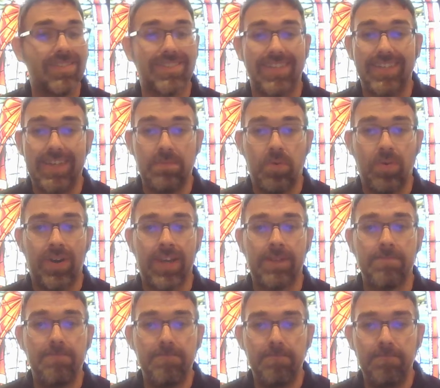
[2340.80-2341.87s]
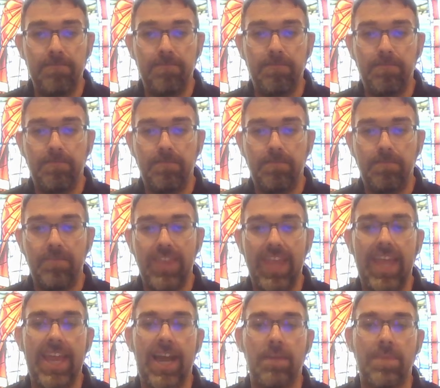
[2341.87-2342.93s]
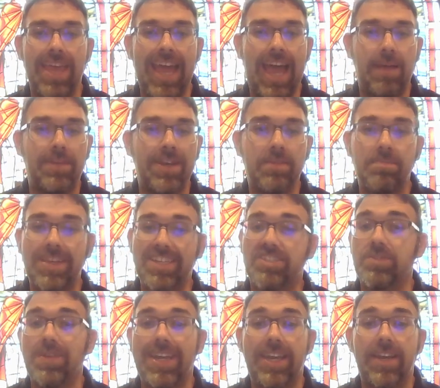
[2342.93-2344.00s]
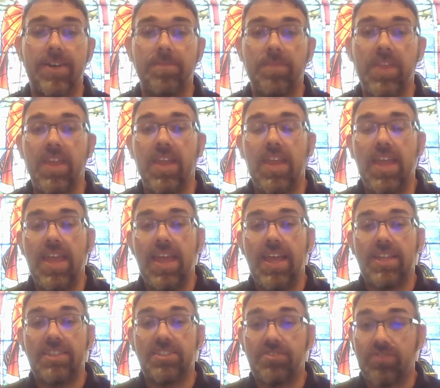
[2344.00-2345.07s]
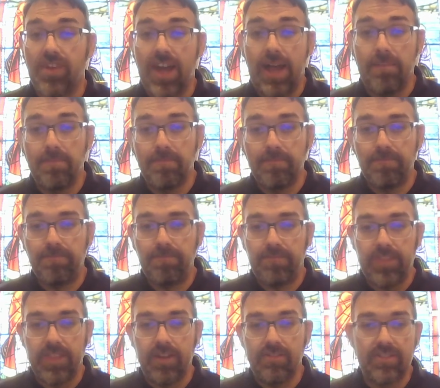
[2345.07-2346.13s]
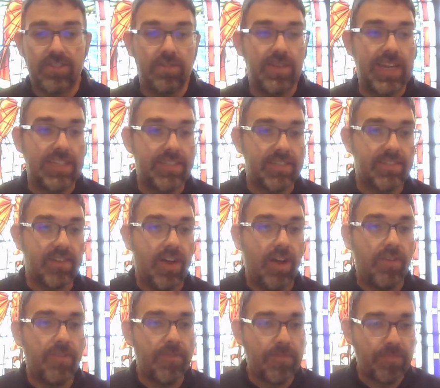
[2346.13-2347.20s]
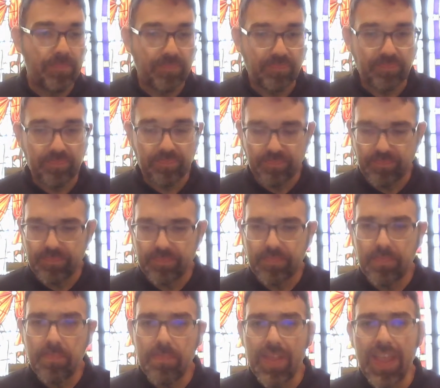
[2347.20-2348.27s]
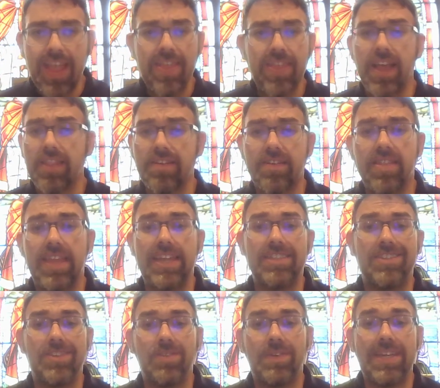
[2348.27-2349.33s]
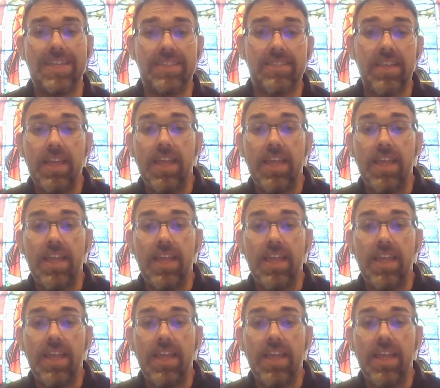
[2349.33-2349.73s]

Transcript: Sunday morning, and I'll be happy to meet you here to drop those donations off. And the other thing too is